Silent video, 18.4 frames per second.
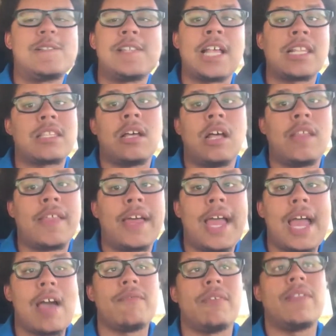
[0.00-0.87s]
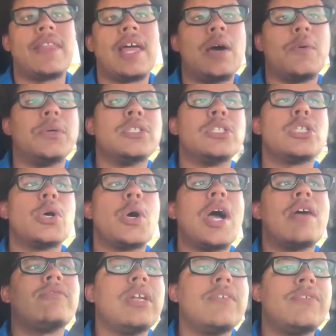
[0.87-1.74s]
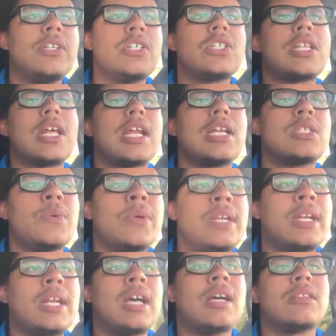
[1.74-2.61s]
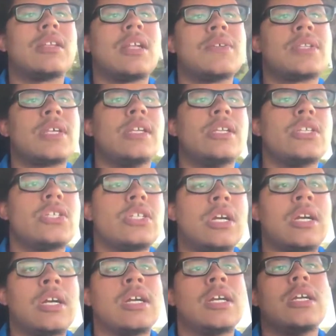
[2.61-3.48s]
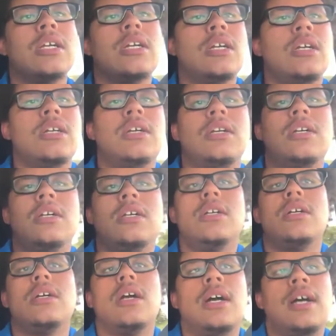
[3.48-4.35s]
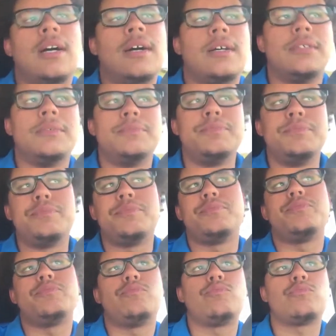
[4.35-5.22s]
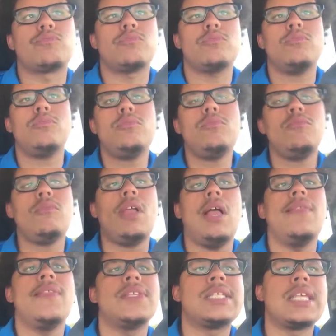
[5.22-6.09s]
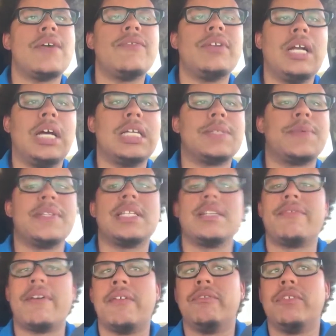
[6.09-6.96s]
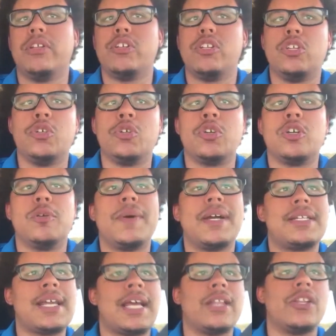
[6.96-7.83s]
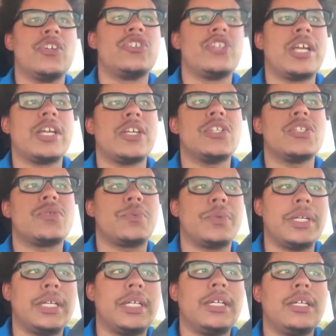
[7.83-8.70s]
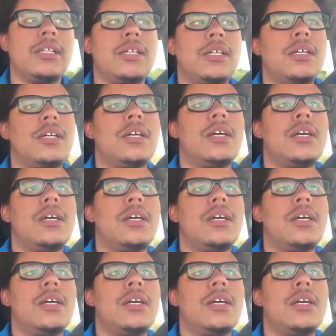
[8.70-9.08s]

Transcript: that's all that I have on that one. So after I finished that, I tweeted out that I was going to start um, The Seven Husbands of Evelyn Hugo by Taylor Jenkins Reid,